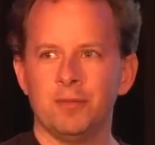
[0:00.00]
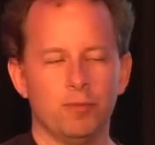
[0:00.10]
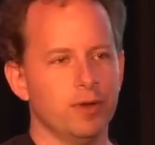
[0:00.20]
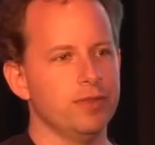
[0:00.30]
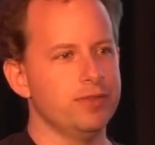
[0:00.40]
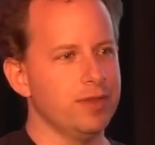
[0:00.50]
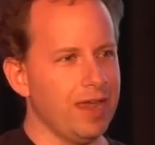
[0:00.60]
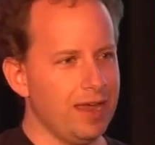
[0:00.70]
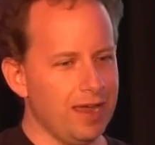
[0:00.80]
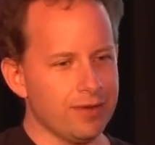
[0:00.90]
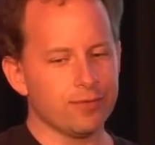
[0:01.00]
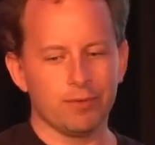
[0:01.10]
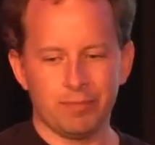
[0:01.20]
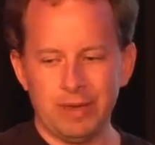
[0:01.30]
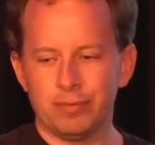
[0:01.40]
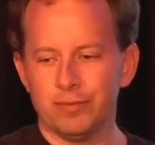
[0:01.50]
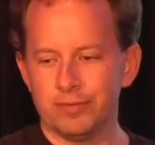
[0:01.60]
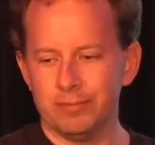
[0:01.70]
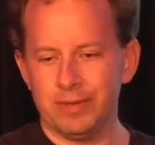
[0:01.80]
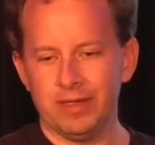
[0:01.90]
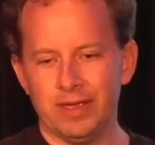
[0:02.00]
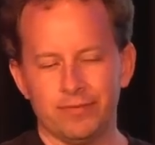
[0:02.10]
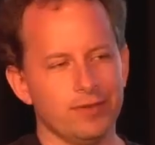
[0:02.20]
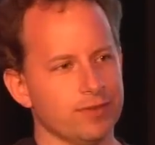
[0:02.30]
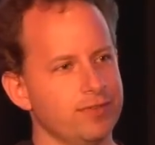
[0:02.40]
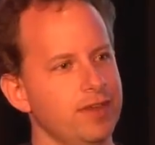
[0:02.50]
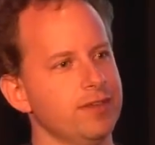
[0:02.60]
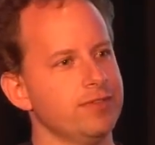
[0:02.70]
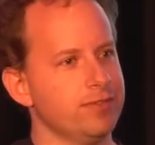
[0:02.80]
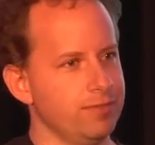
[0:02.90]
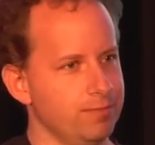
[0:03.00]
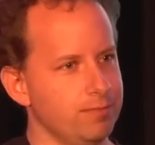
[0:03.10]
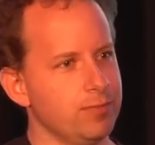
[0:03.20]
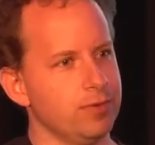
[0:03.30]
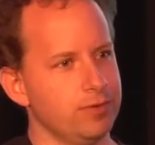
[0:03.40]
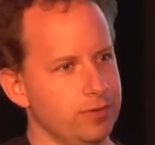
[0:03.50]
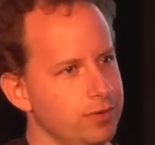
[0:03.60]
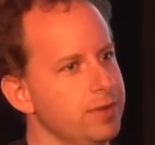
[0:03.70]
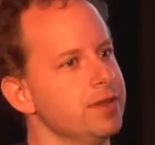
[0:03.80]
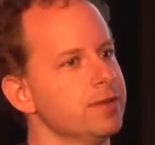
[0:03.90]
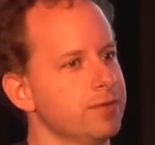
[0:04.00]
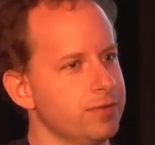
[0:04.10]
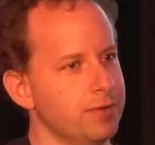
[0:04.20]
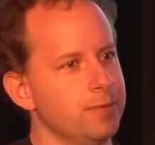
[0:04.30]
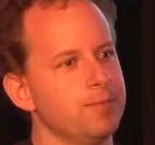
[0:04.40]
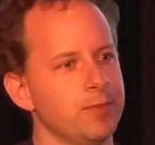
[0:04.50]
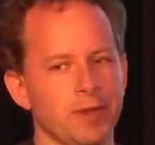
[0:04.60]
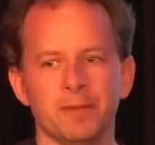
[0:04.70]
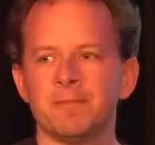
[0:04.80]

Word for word: what are the actual people that may have success doing? So, yeah.